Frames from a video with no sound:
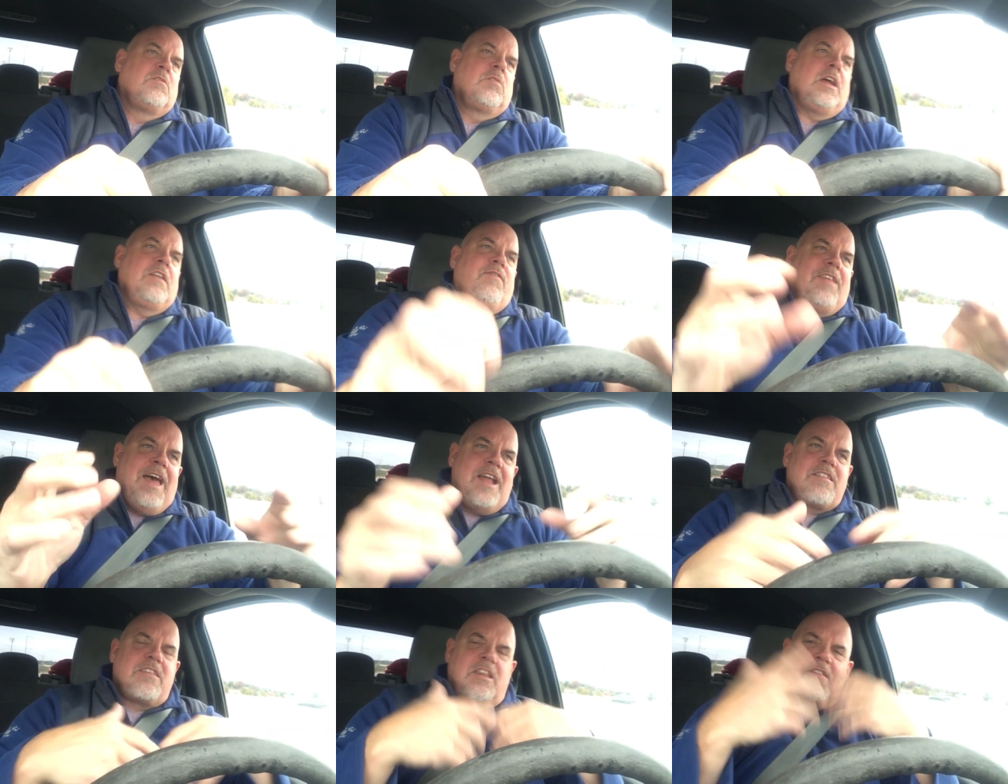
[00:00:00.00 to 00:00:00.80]
Right?
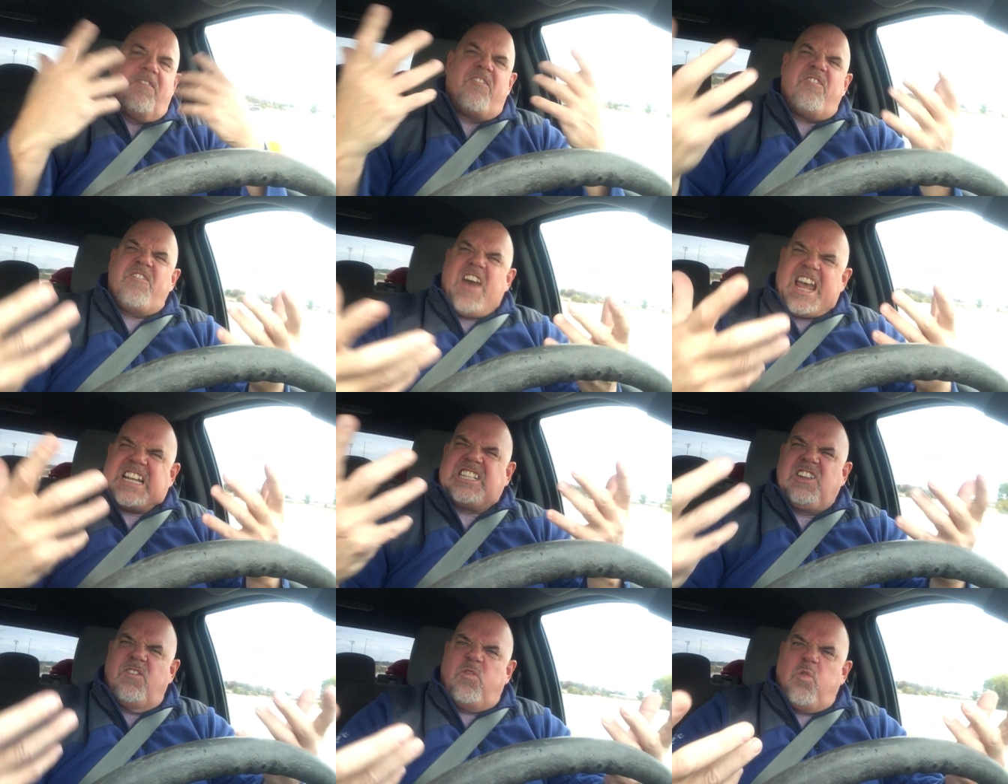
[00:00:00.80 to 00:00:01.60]
That's an
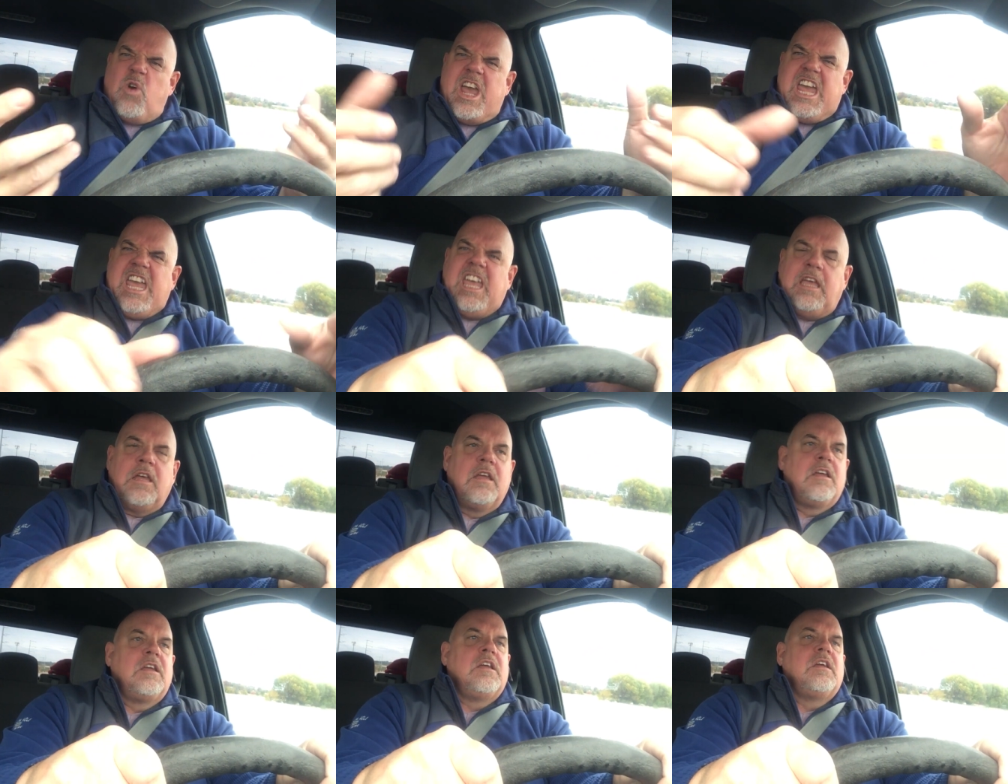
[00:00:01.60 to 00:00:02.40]
effective way
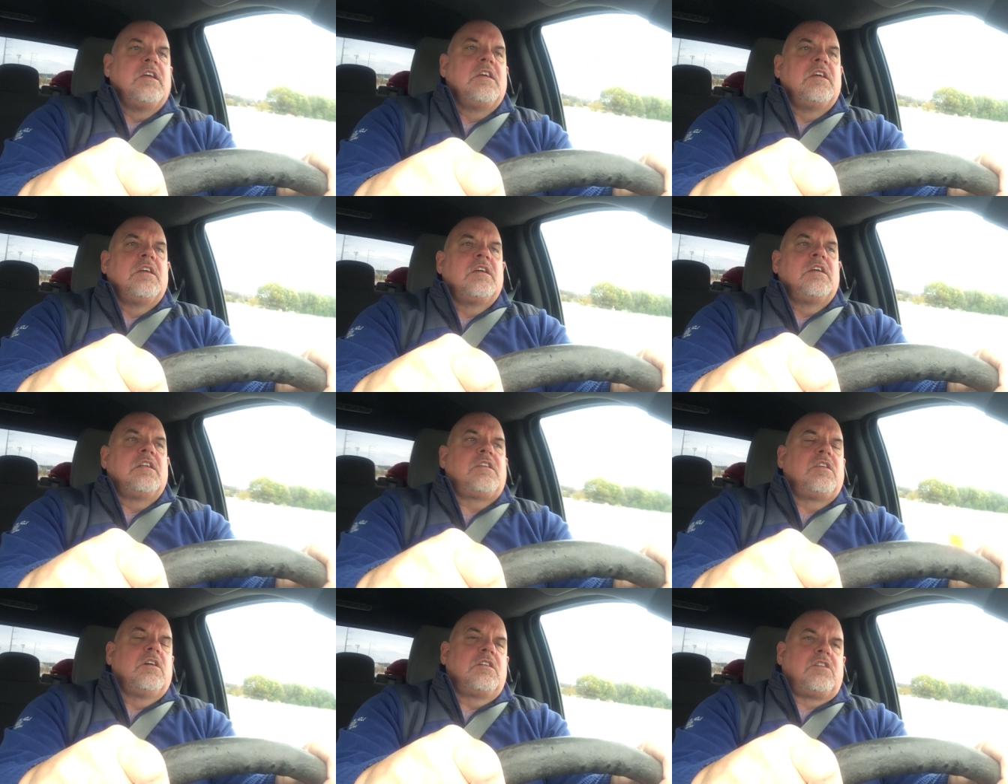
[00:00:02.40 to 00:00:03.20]

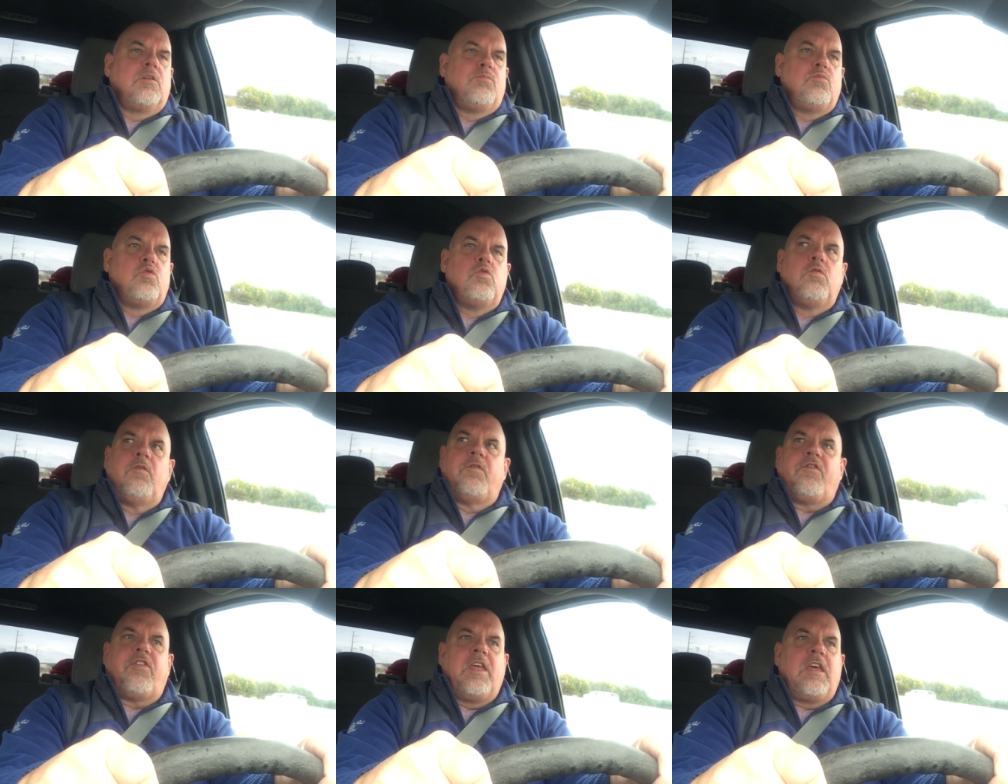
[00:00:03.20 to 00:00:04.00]
to, to
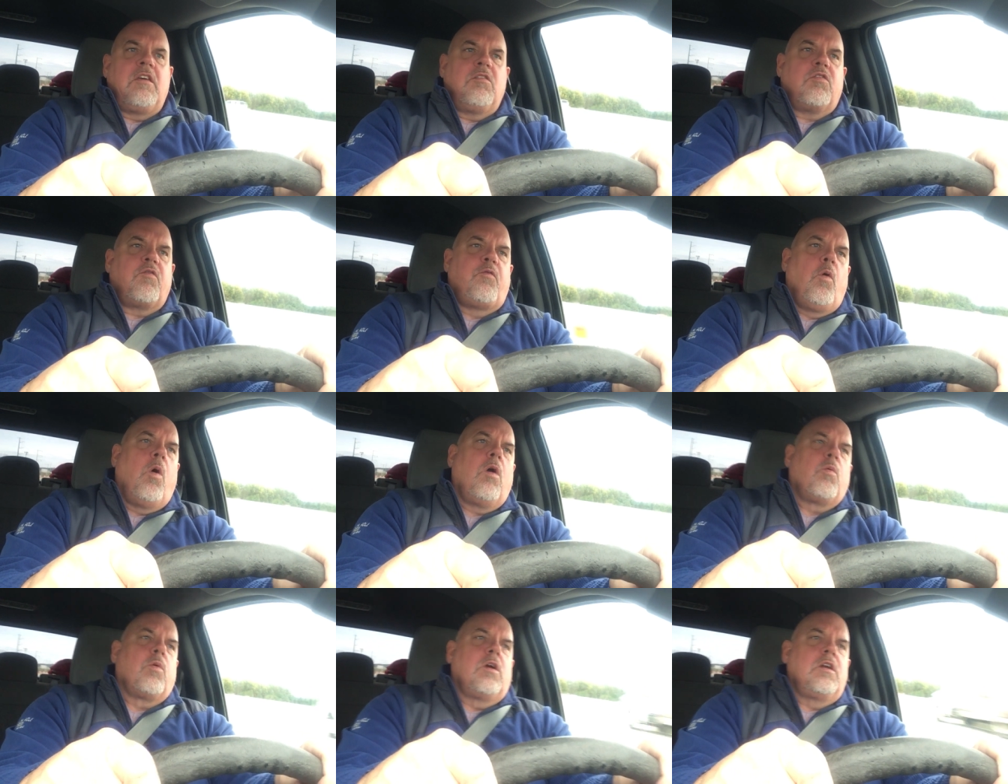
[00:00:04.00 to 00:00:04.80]
move things
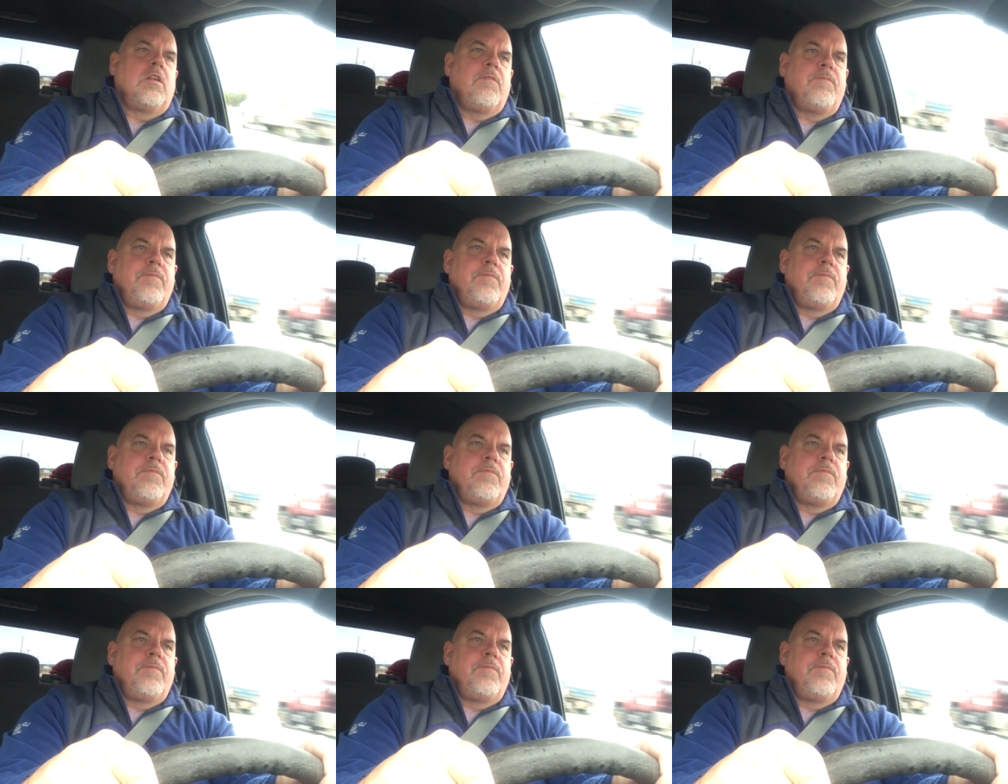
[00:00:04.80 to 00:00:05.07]
forward.